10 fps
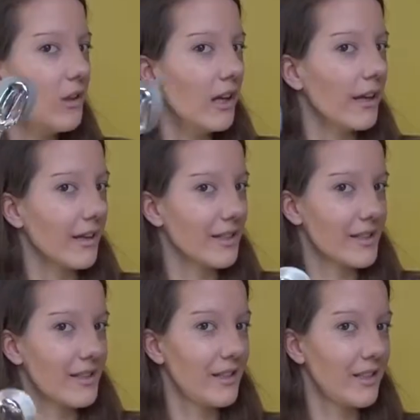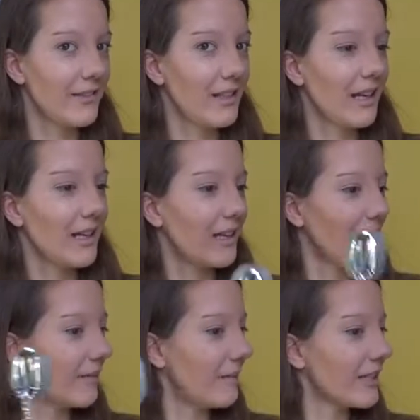I guess you do it like
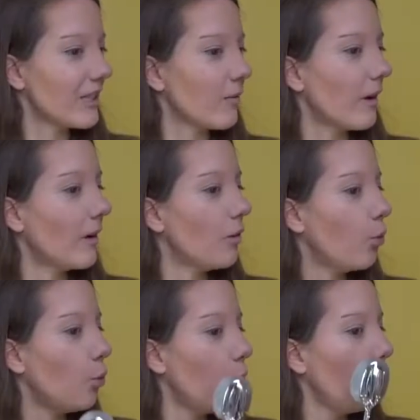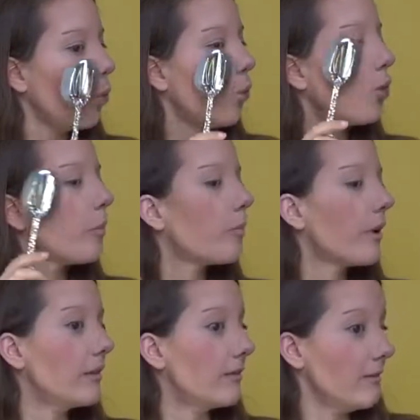a magic wand. Whoop.
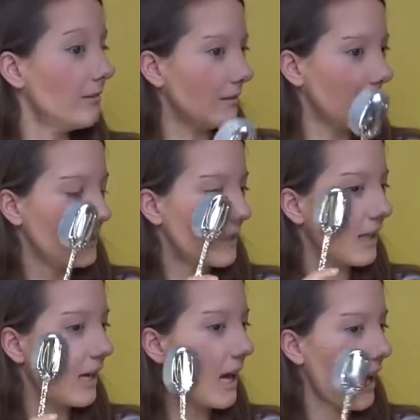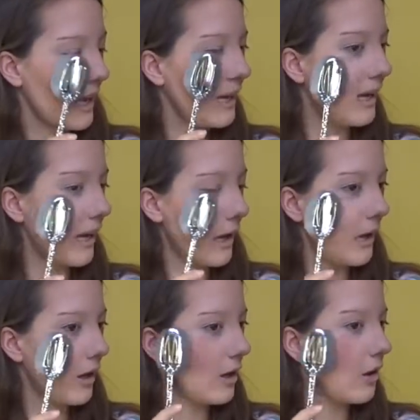Ooh.
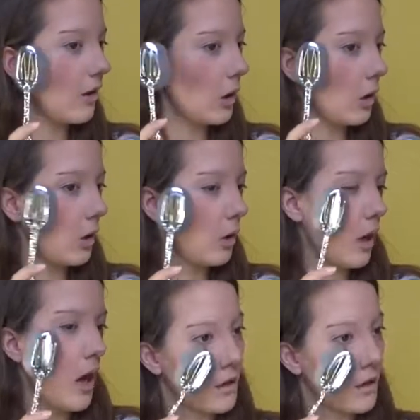Hello.